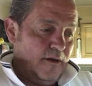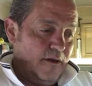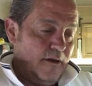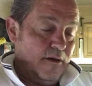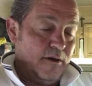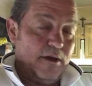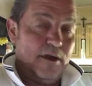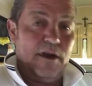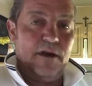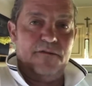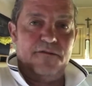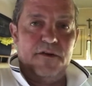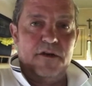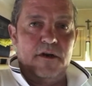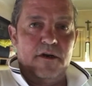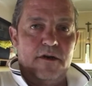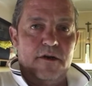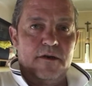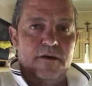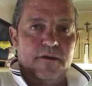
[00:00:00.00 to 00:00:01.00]
Oh, you live and
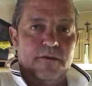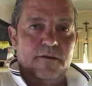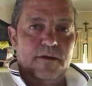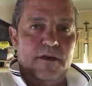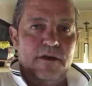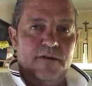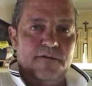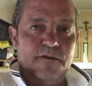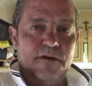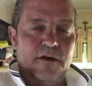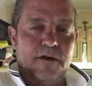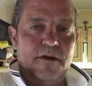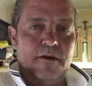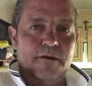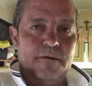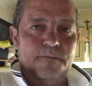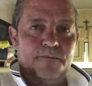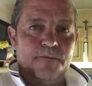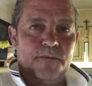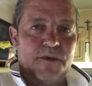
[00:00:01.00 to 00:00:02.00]
learn. You live and
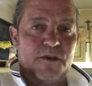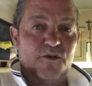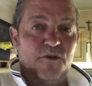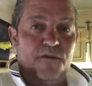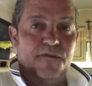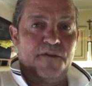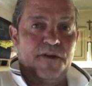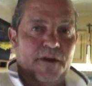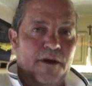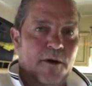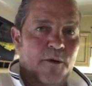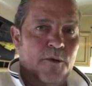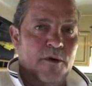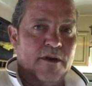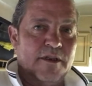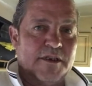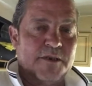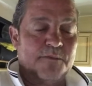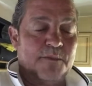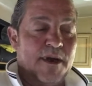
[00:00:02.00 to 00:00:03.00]
learn. It's not a video I
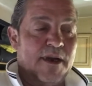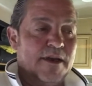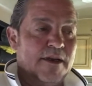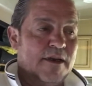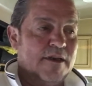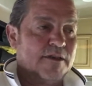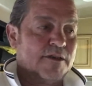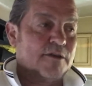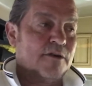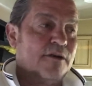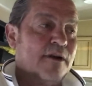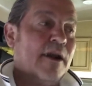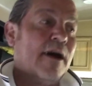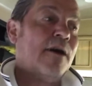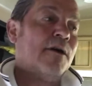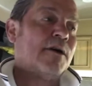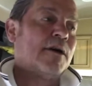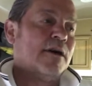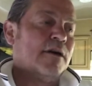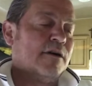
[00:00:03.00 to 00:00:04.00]
wanted to make because I
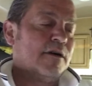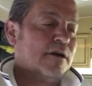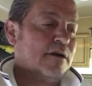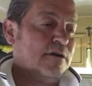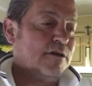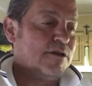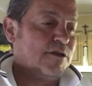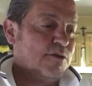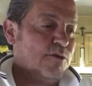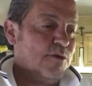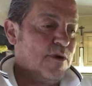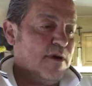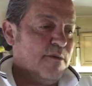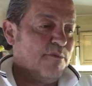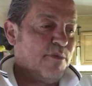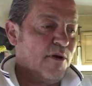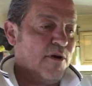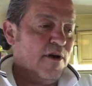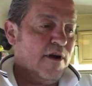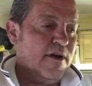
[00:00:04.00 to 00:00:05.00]
now can't go to uh,
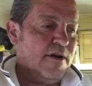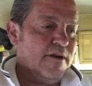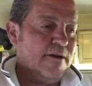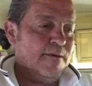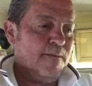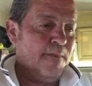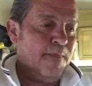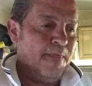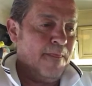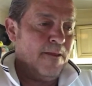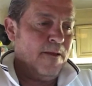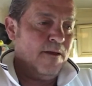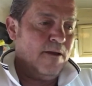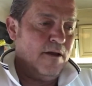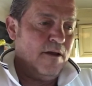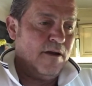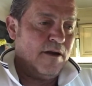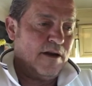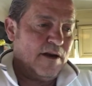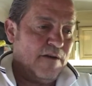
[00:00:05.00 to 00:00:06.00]
Brighton.
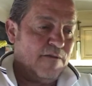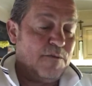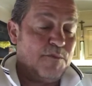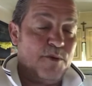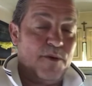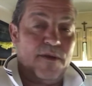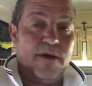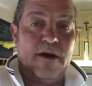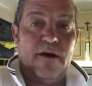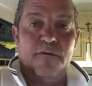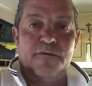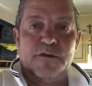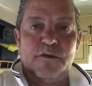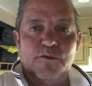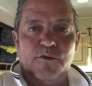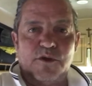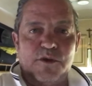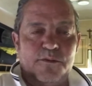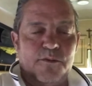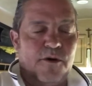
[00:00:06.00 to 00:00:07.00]
I'm gonna have to put that off
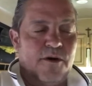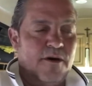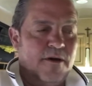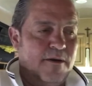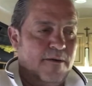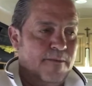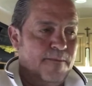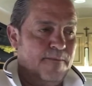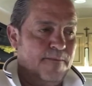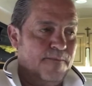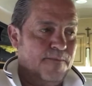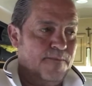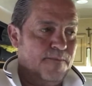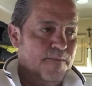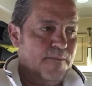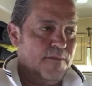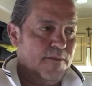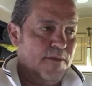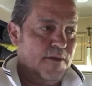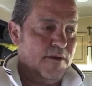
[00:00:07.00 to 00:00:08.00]
till tomorrow.
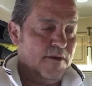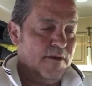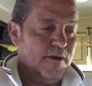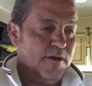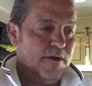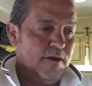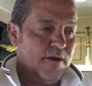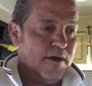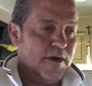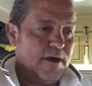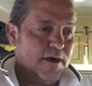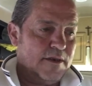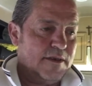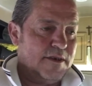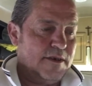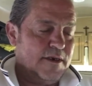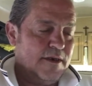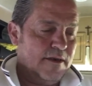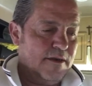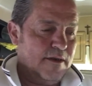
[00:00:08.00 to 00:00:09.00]

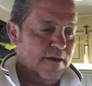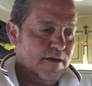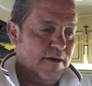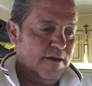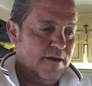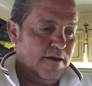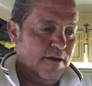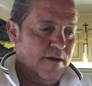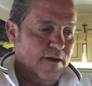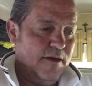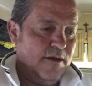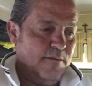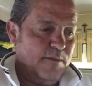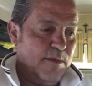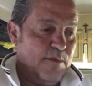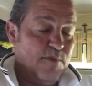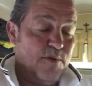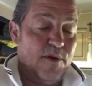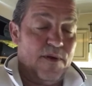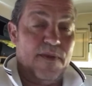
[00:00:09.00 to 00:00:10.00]
Gutted.
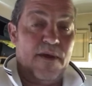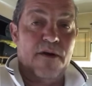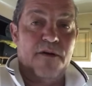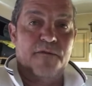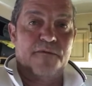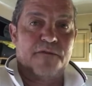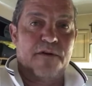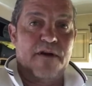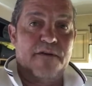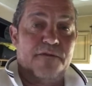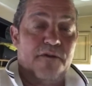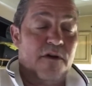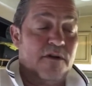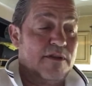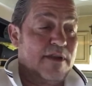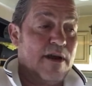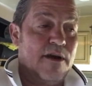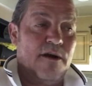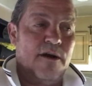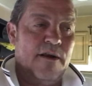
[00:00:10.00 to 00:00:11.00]
Been putting that off forever. I
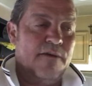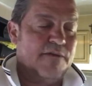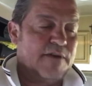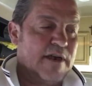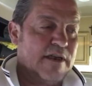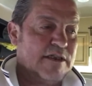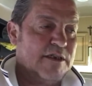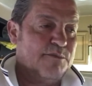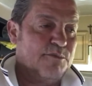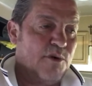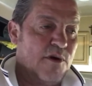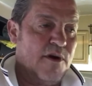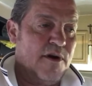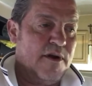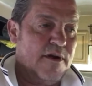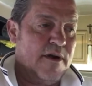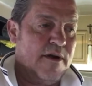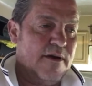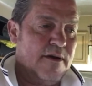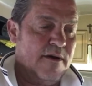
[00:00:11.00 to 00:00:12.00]
doubt I'll ever get to
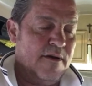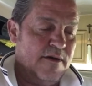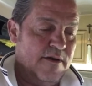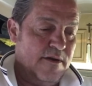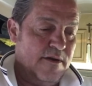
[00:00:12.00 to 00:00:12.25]
Brighton now.